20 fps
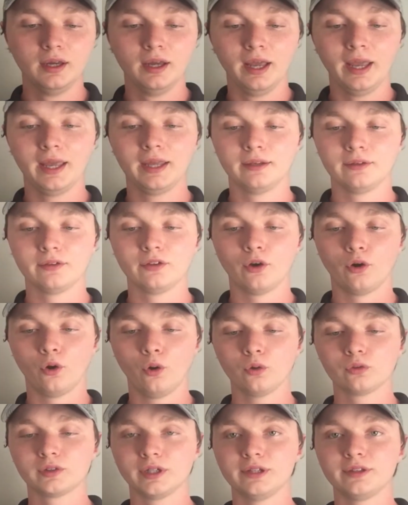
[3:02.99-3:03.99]
And the
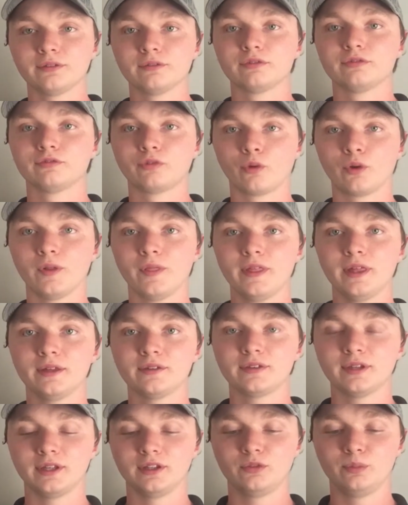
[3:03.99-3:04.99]
whole reason for
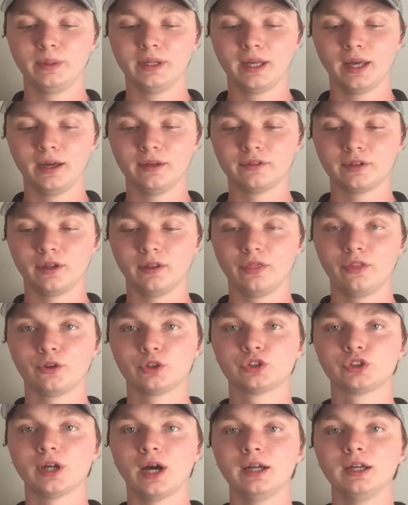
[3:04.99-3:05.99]
this is because
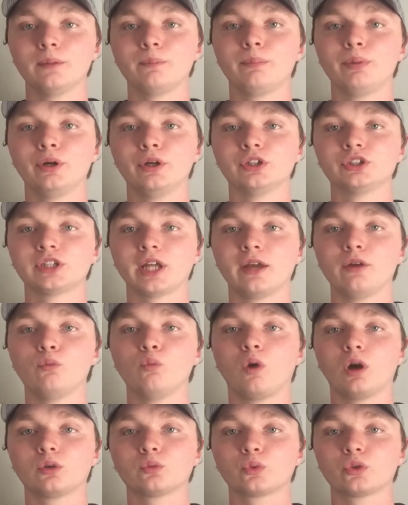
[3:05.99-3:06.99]
they're trying to push a
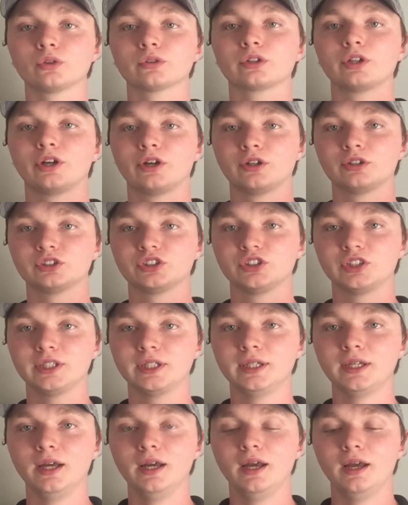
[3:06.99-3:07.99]
one world
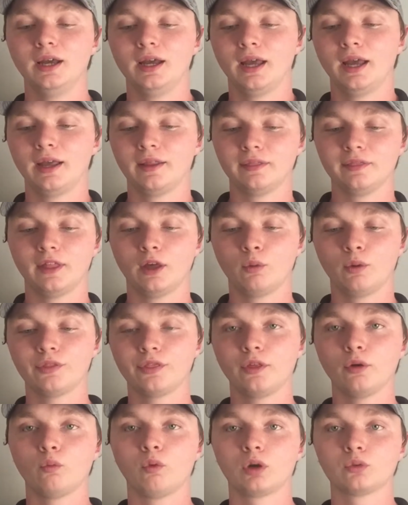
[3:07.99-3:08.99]
currency, and they want
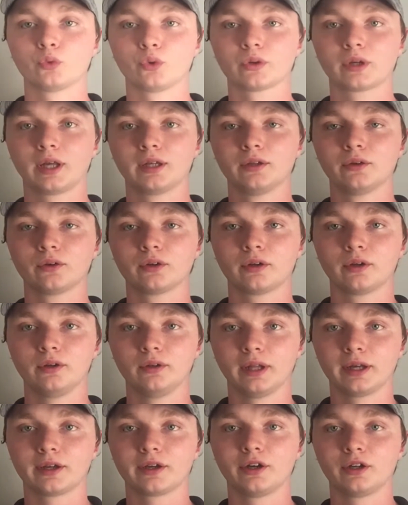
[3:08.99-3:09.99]
the one world
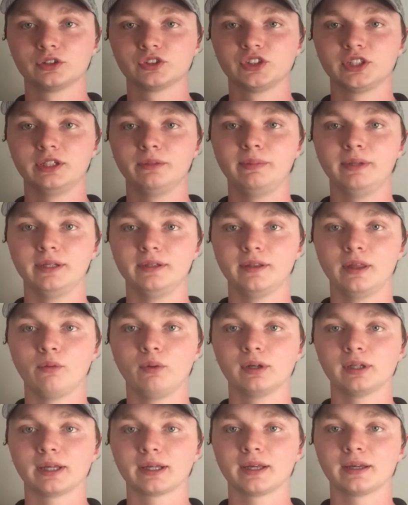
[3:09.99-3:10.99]
currency to be, they
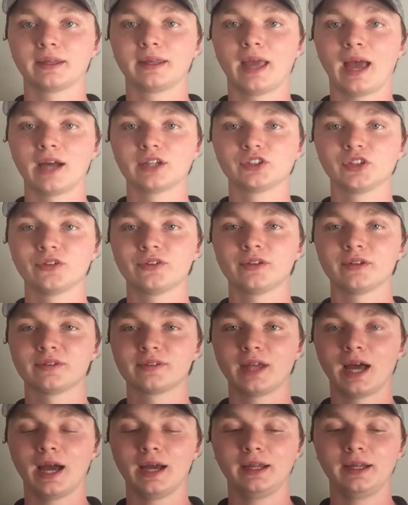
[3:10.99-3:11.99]
want like a cashless
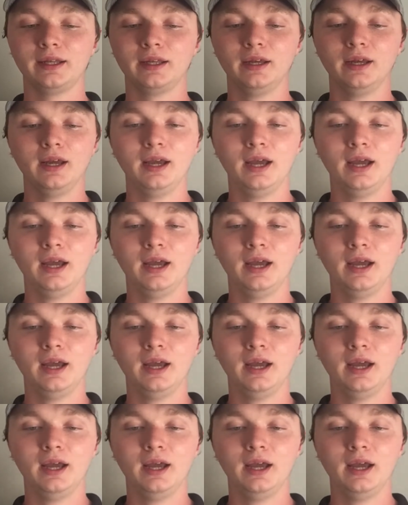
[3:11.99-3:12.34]
society,